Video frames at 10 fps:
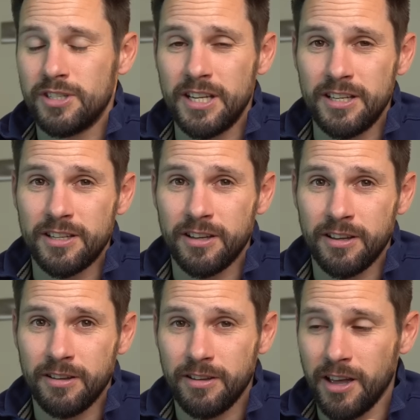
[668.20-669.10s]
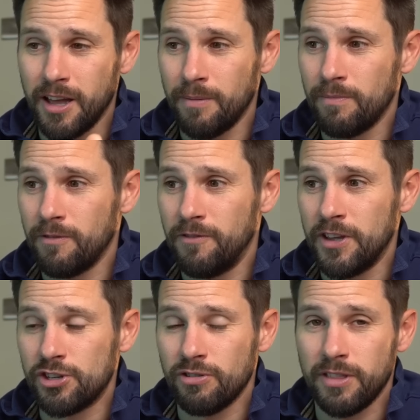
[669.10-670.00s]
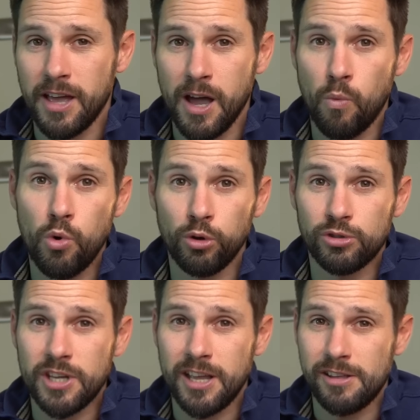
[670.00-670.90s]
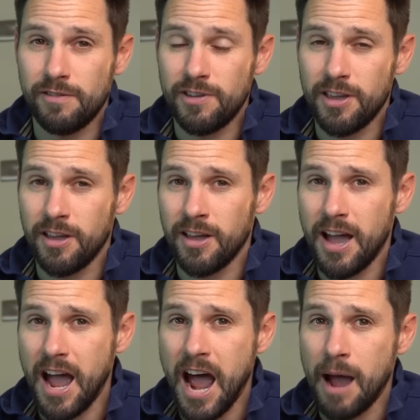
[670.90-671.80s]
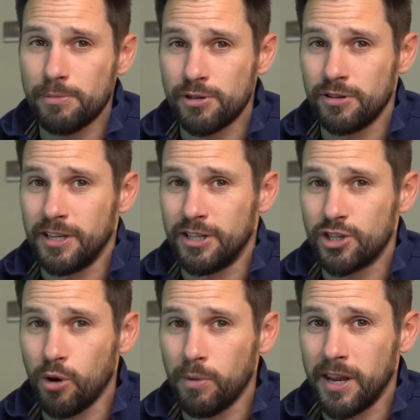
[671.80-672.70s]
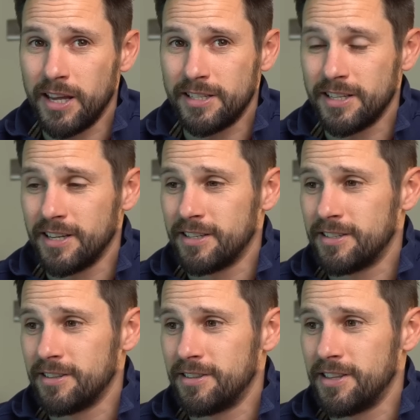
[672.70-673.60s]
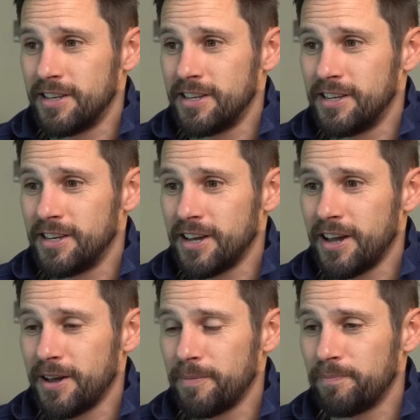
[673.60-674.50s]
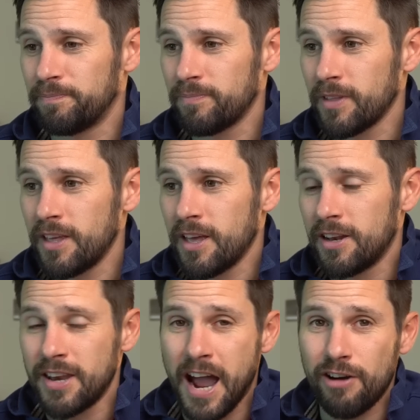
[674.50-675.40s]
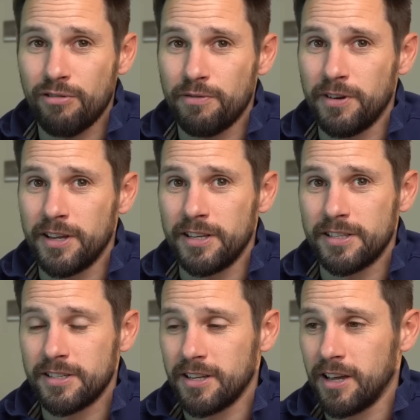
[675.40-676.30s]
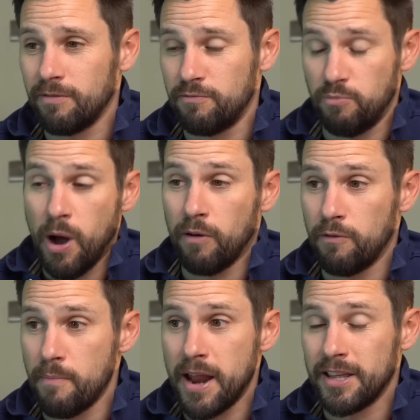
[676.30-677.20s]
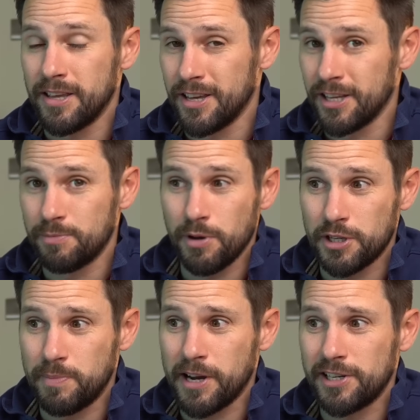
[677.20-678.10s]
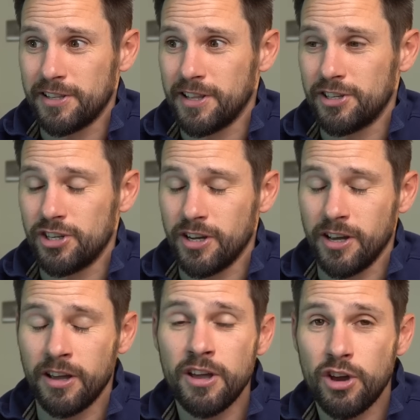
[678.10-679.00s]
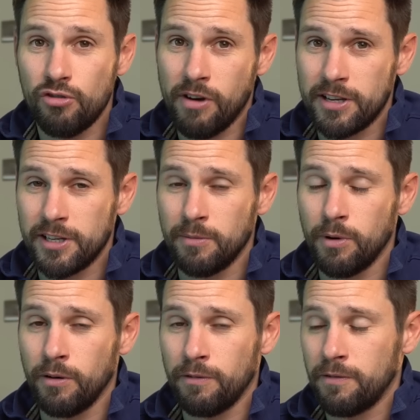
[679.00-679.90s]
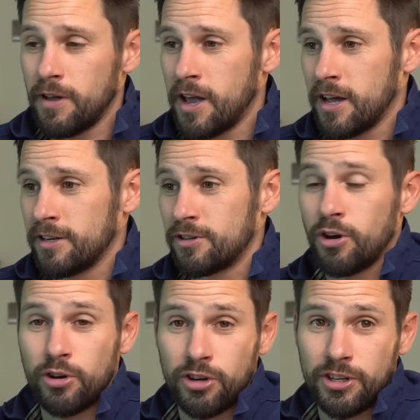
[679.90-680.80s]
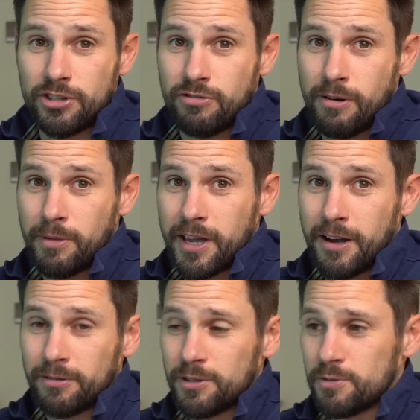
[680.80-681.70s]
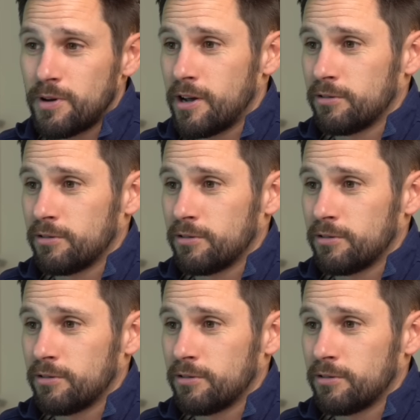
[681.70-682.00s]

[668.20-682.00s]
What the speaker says: Tita feature in there? World Sailor of Year absolutely dominated the NACRA fleet, well, for many years, but especially this year, grating them off and got a good Instagram account as well.